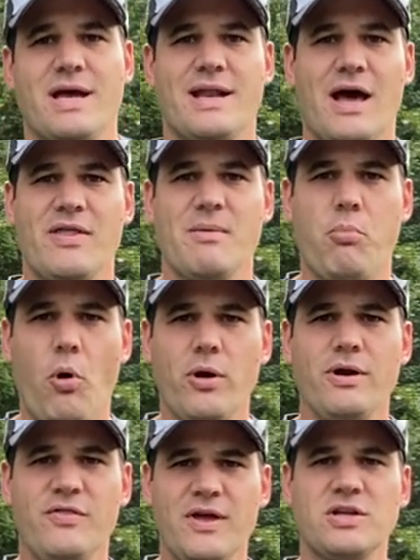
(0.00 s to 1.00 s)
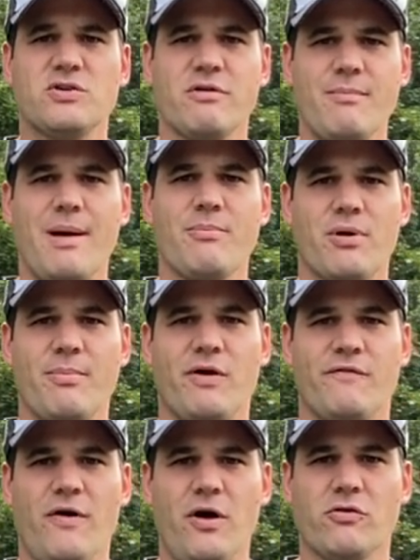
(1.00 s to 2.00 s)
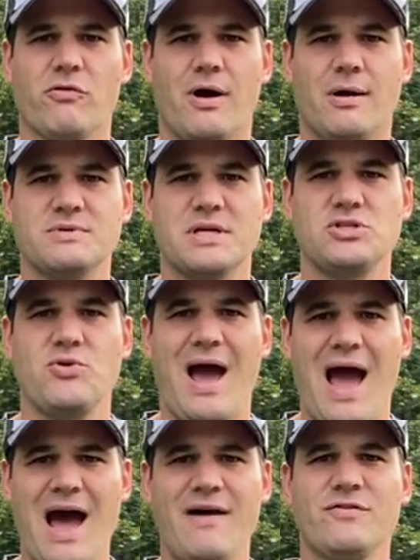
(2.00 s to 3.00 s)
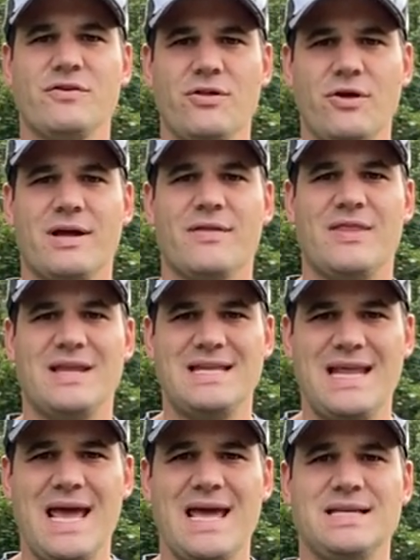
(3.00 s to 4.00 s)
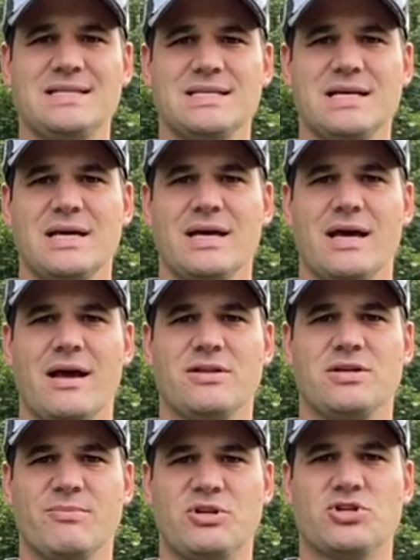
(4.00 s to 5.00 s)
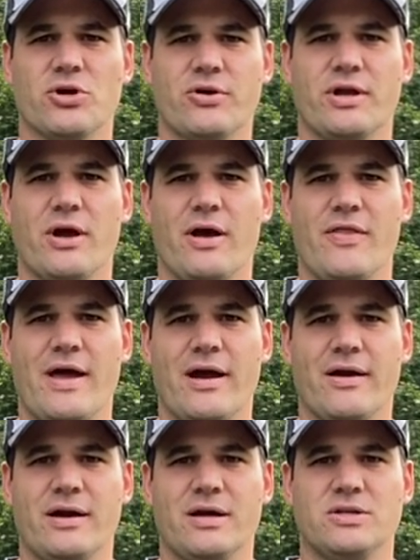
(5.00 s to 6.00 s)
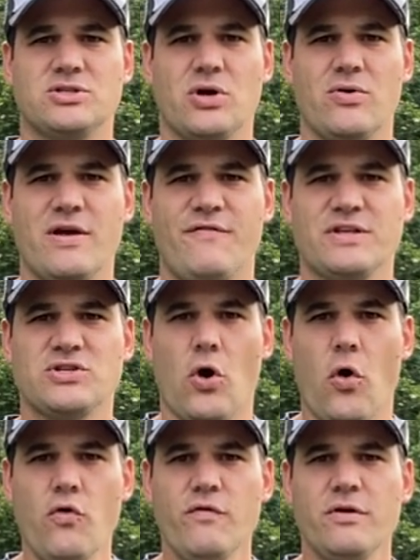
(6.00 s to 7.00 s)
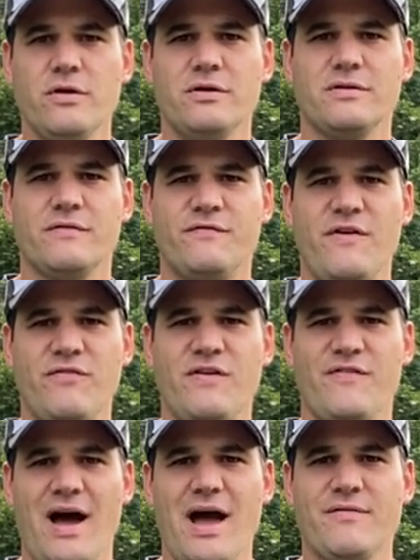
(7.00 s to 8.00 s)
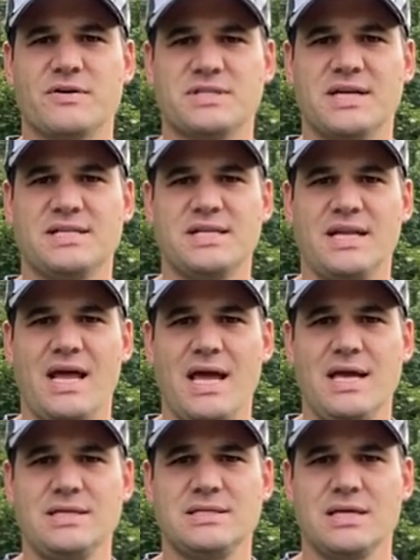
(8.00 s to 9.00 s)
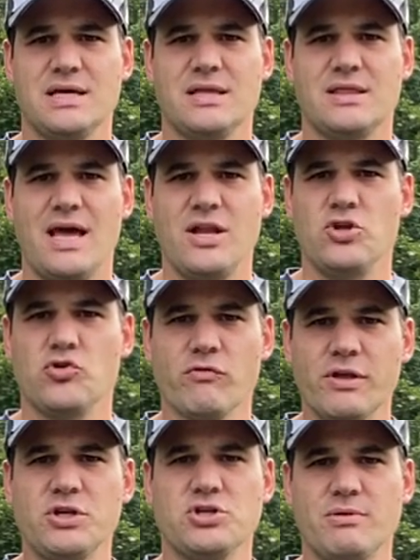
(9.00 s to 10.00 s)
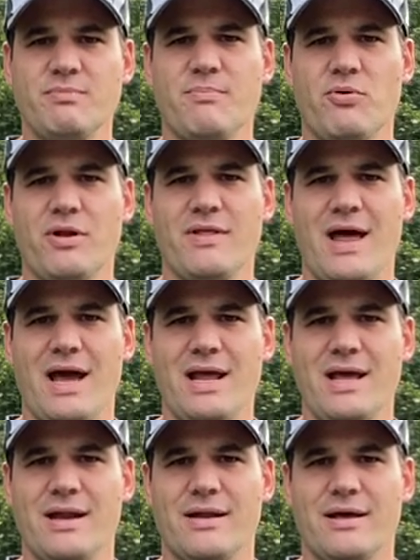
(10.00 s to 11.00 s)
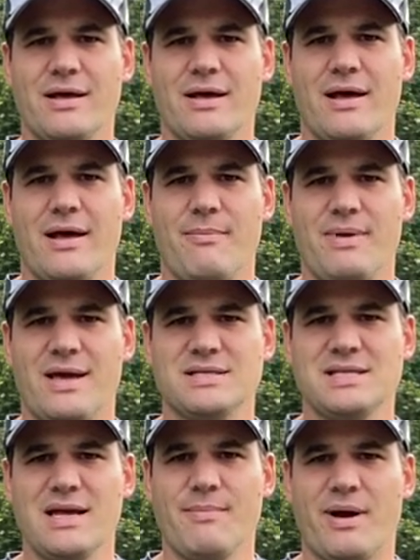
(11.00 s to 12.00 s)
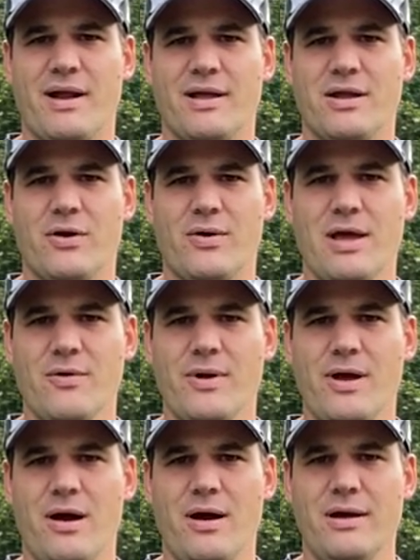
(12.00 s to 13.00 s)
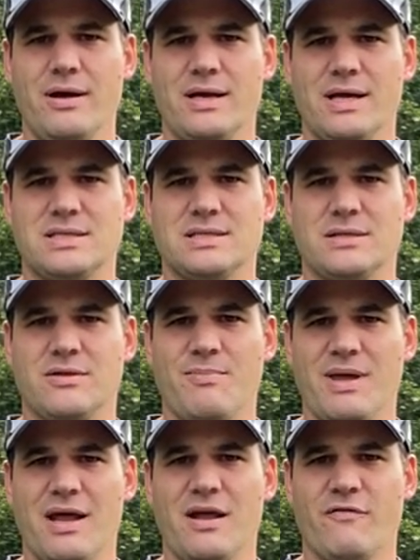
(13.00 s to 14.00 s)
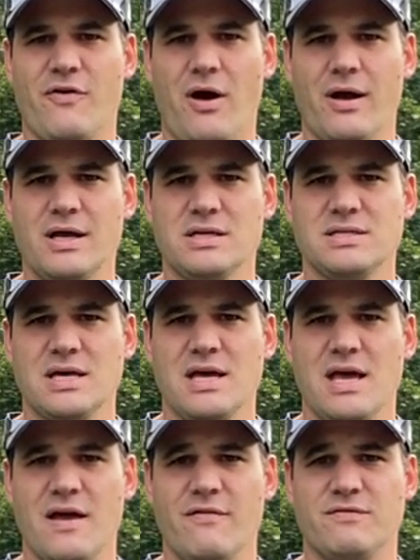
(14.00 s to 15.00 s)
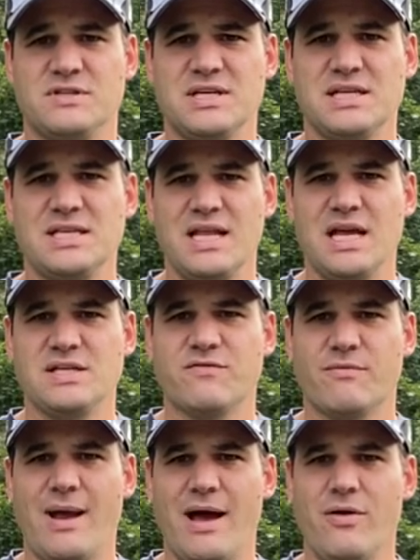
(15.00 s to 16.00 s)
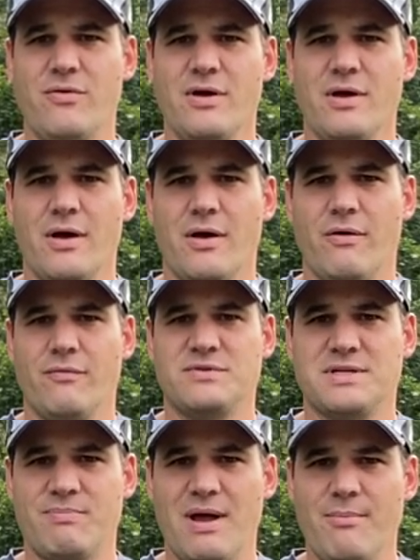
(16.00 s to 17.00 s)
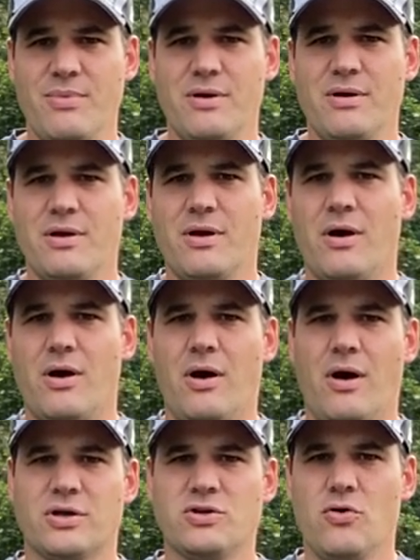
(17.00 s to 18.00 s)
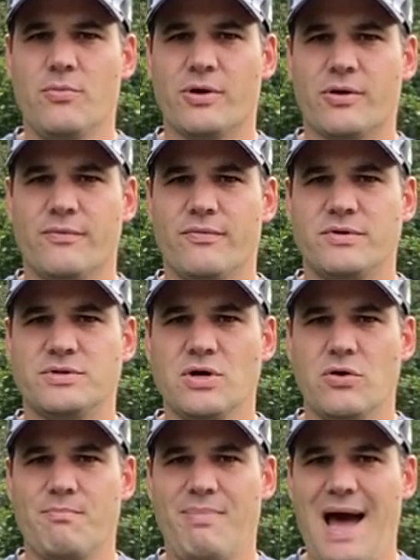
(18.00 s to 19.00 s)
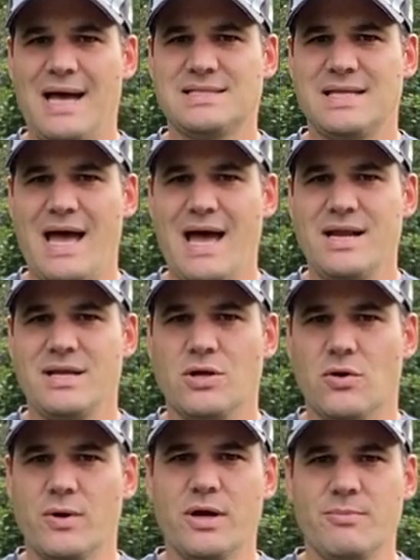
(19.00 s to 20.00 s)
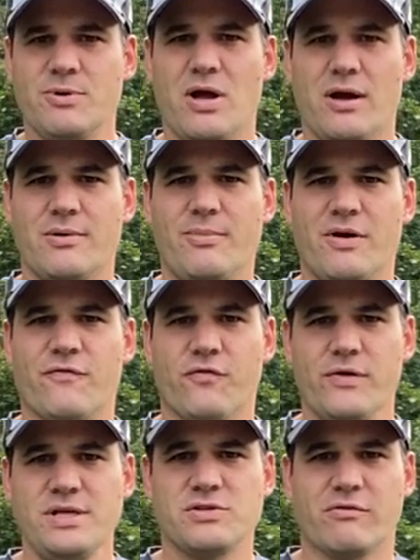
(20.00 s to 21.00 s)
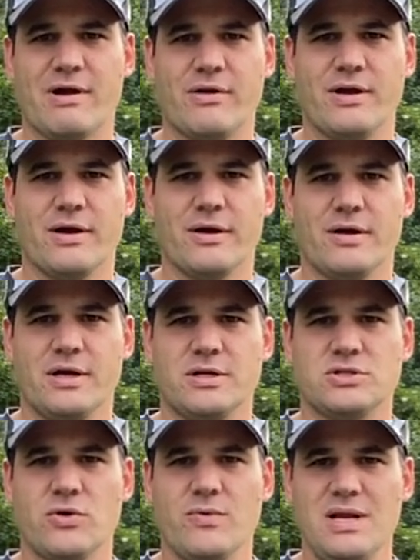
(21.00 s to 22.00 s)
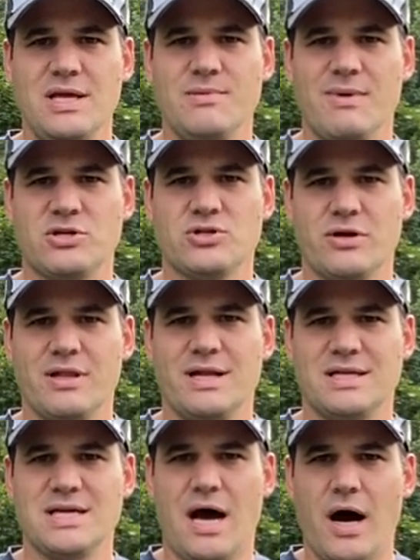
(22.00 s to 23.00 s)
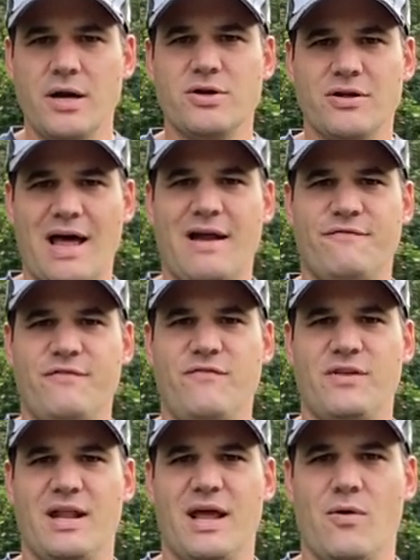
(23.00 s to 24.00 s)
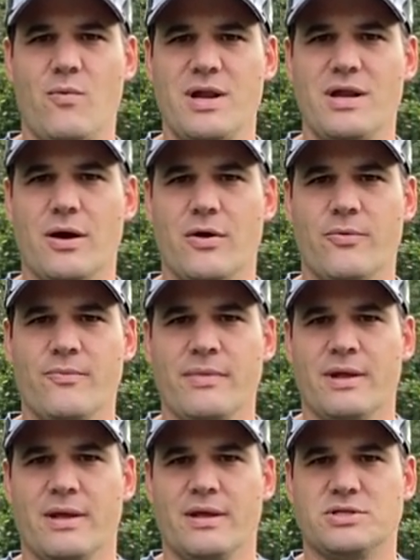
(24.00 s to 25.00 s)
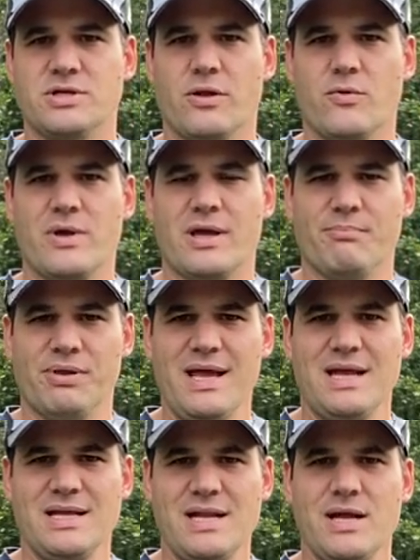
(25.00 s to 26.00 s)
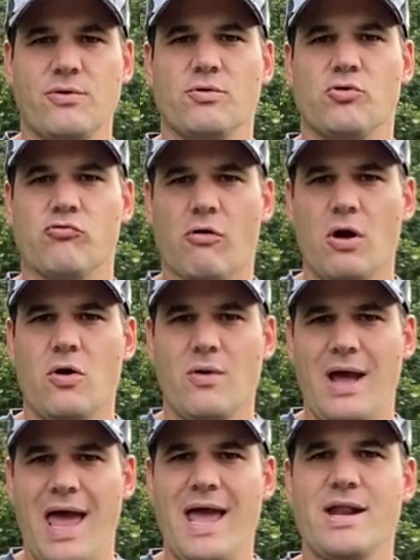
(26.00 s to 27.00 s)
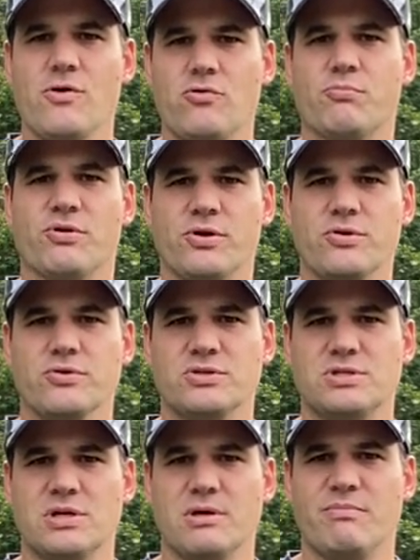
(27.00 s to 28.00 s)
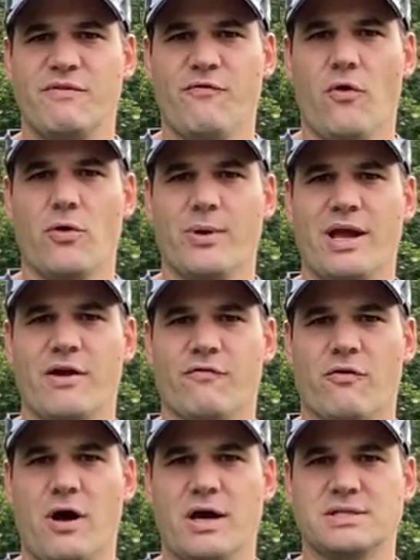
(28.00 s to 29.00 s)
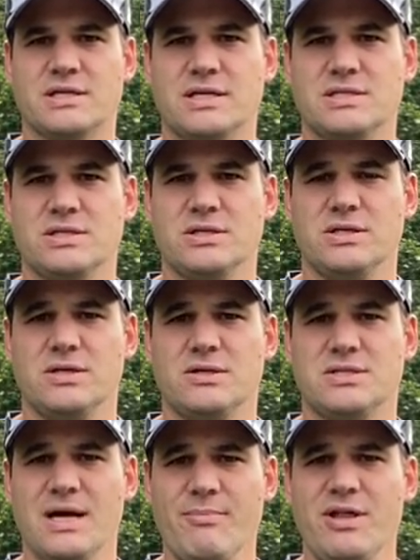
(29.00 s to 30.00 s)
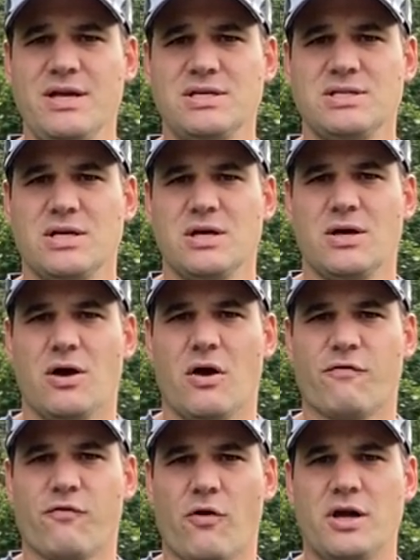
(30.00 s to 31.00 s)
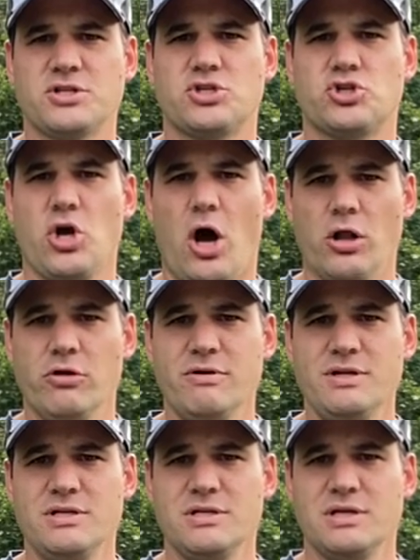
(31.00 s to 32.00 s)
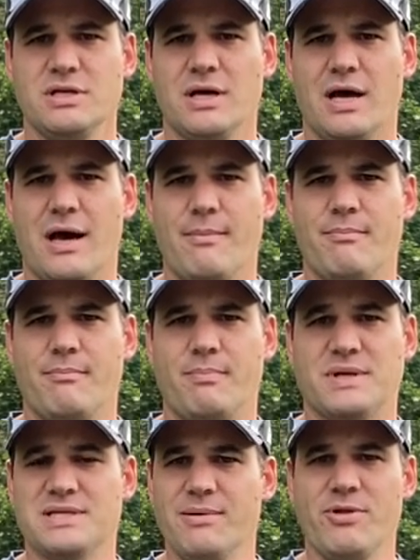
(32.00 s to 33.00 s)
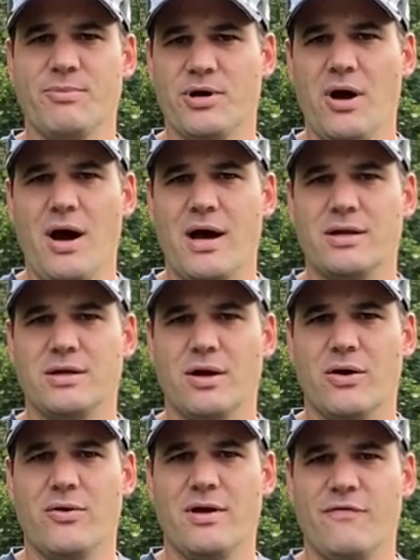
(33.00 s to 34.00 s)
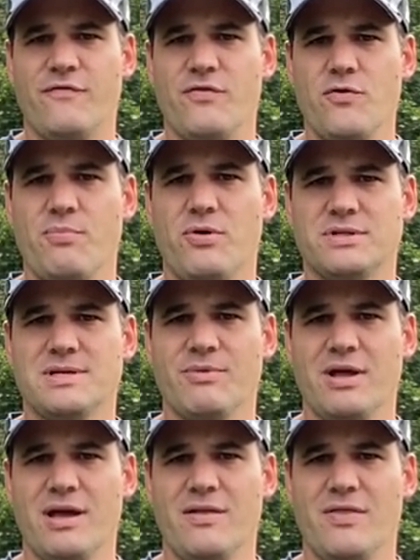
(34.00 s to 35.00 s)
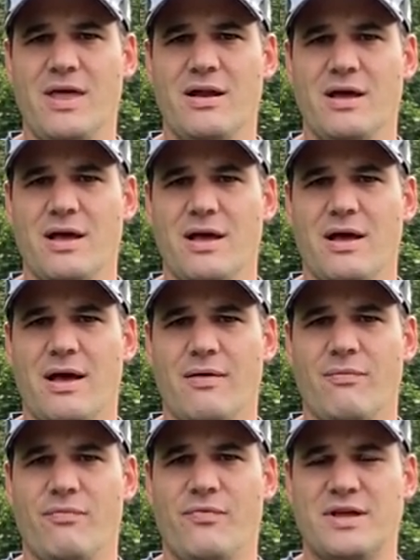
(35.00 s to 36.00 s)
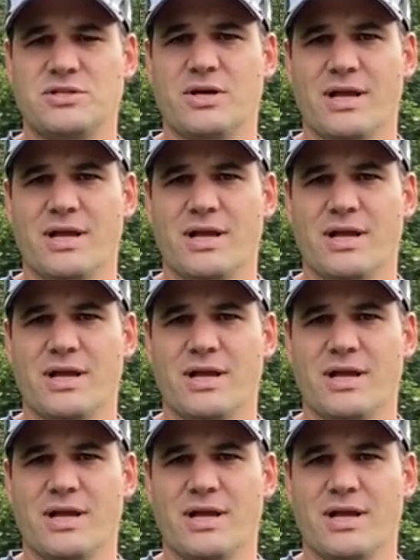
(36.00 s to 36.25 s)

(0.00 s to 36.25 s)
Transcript: Now the important thing to remember about fall crops is you have to look at the days to maturity on there. So if it's over fifty-five or sixty days, then you really shouldn't be putting that in, because think about it, you know, here we are, it's the beginning of August, sixty days from now, September, October. So past that, you know, we're gonna be talking about a freeze around here. So we need to make sure that it's under that fifty day window so that we can plant it, it will grow, and it will produce before we get a frost. Because some of these are frost tolerant, um, but some of them are not. You know, if you put something in that it, that's going